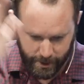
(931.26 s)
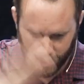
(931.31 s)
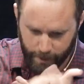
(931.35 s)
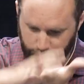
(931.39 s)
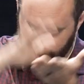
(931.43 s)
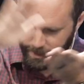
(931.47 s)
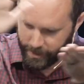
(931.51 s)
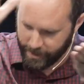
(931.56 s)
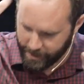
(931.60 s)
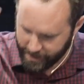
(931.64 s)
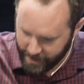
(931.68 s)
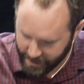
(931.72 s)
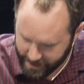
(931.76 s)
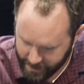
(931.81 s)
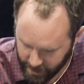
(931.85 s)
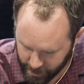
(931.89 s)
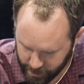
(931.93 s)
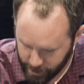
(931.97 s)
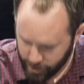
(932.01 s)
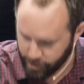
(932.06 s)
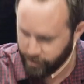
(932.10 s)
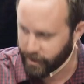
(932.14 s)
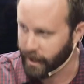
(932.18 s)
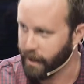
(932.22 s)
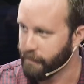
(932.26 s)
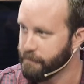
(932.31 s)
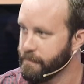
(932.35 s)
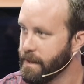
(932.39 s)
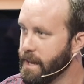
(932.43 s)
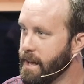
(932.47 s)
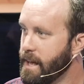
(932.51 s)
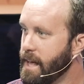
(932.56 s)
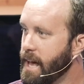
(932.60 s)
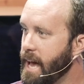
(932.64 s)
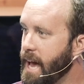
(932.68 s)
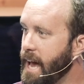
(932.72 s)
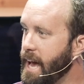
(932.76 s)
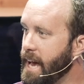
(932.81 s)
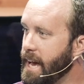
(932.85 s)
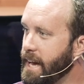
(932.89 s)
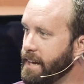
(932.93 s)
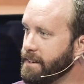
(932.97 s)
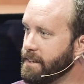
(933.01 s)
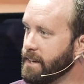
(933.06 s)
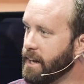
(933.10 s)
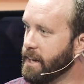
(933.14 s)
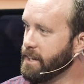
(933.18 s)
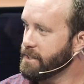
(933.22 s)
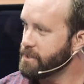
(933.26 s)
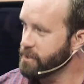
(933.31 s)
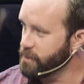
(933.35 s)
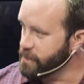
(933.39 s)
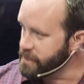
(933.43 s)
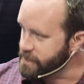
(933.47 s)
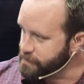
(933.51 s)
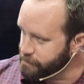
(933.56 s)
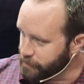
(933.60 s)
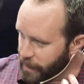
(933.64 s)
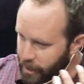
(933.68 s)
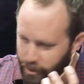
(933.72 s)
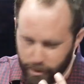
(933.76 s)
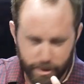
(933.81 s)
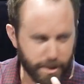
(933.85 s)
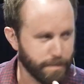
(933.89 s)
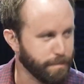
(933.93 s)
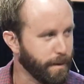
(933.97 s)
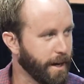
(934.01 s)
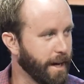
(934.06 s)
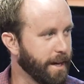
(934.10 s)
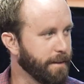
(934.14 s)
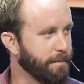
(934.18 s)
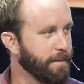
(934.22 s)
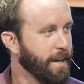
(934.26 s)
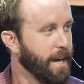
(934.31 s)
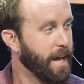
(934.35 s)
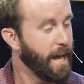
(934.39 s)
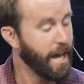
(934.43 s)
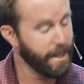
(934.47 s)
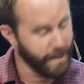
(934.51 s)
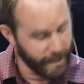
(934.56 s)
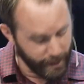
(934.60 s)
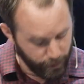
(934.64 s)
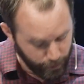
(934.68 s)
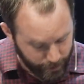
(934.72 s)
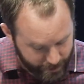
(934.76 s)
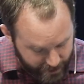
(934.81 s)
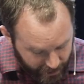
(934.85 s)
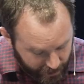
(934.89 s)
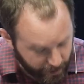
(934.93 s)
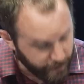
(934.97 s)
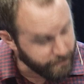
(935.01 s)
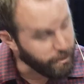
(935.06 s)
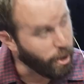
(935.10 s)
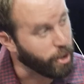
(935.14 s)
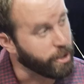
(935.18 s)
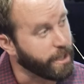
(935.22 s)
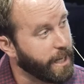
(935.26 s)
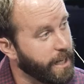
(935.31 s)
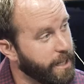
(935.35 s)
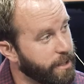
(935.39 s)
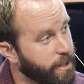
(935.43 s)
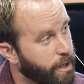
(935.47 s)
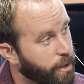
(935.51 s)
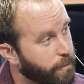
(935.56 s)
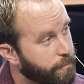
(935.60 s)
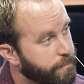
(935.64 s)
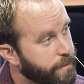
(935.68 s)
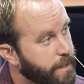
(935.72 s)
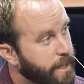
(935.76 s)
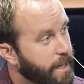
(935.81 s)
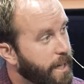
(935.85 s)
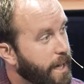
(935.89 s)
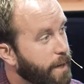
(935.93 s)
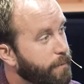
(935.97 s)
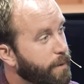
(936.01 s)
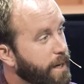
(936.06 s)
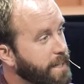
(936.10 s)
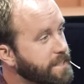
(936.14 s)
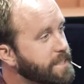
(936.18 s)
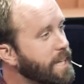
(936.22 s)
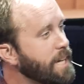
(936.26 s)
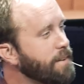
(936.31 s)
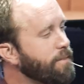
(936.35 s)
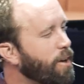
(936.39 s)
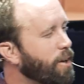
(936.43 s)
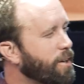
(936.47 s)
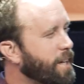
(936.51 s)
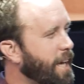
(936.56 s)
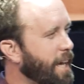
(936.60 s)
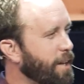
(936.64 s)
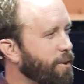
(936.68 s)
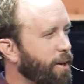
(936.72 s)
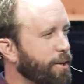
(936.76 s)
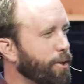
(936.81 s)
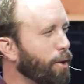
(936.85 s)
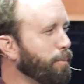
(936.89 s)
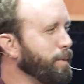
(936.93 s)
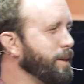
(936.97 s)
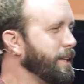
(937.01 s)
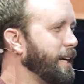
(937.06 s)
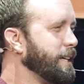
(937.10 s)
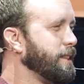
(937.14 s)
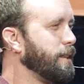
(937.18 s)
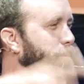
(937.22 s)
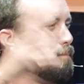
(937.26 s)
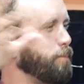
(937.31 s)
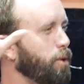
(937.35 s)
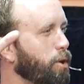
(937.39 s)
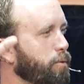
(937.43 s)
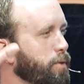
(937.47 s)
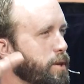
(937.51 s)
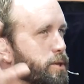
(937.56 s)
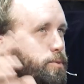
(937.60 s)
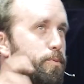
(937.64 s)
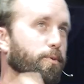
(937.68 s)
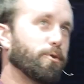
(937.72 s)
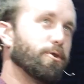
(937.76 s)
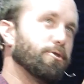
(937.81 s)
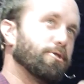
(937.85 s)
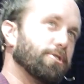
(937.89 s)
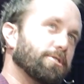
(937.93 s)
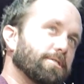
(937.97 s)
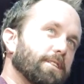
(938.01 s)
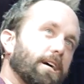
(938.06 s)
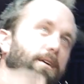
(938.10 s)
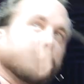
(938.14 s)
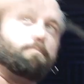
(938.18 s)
just like, like this under the ground. And uh, so this metal spike, and then it was like a volcano. And when I say volcano, I don't mean like the movies where they're just